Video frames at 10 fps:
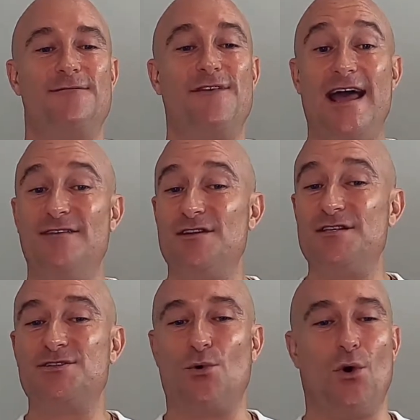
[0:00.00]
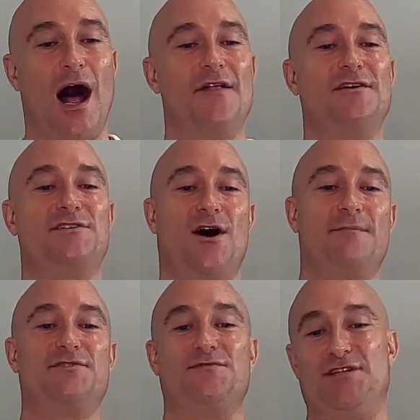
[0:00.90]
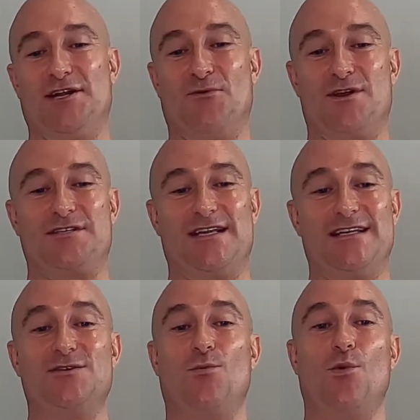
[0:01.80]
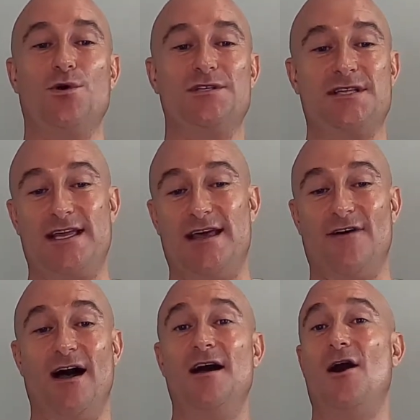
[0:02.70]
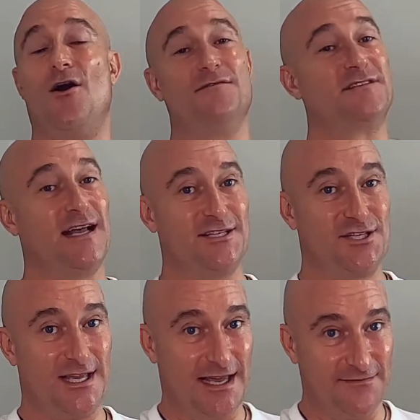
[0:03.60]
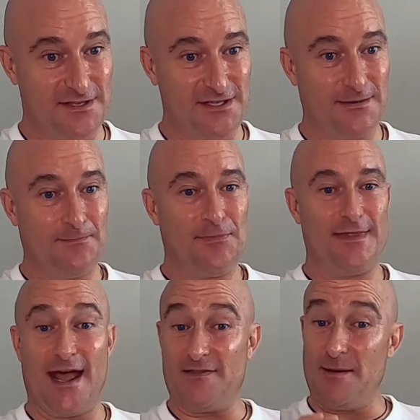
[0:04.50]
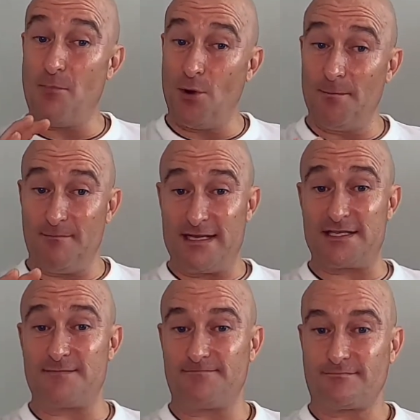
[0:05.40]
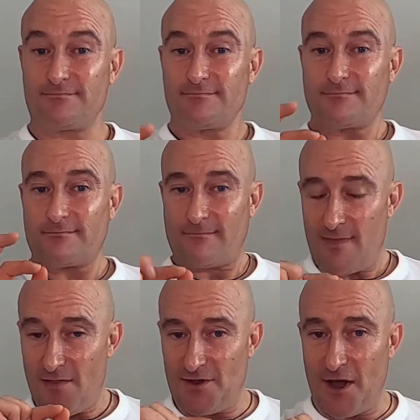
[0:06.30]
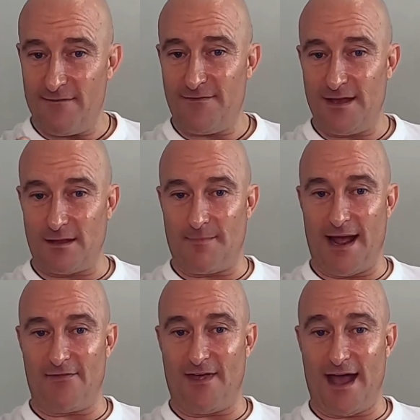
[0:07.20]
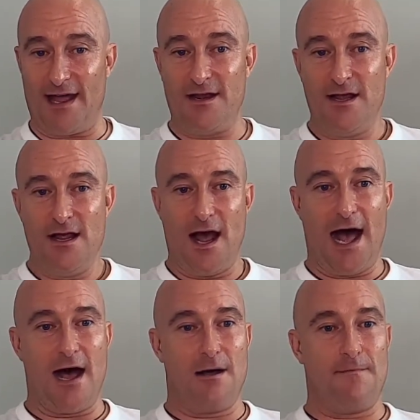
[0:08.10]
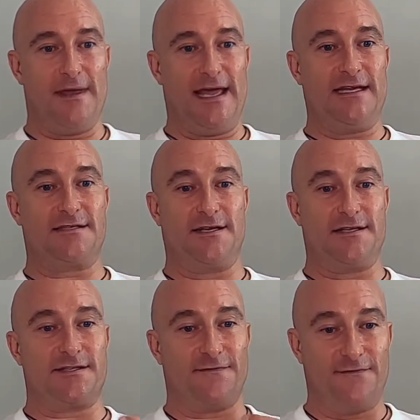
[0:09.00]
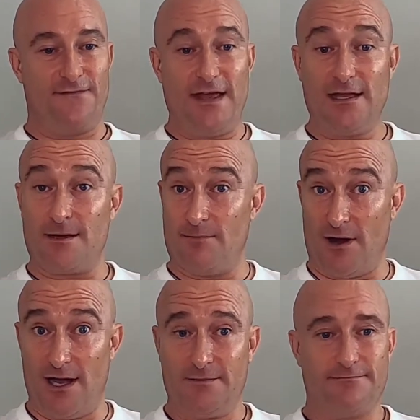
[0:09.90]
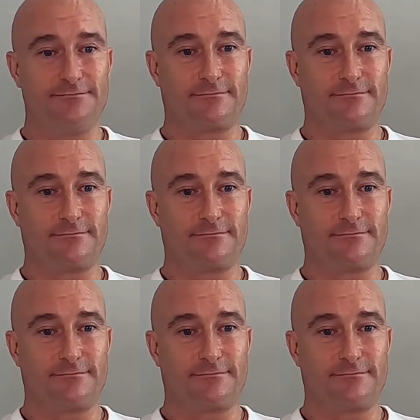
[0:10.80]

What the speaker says: favors, or other types of generosity towards the giver of such gifts. Now, the important bits that I feel about that is that it's a feeling by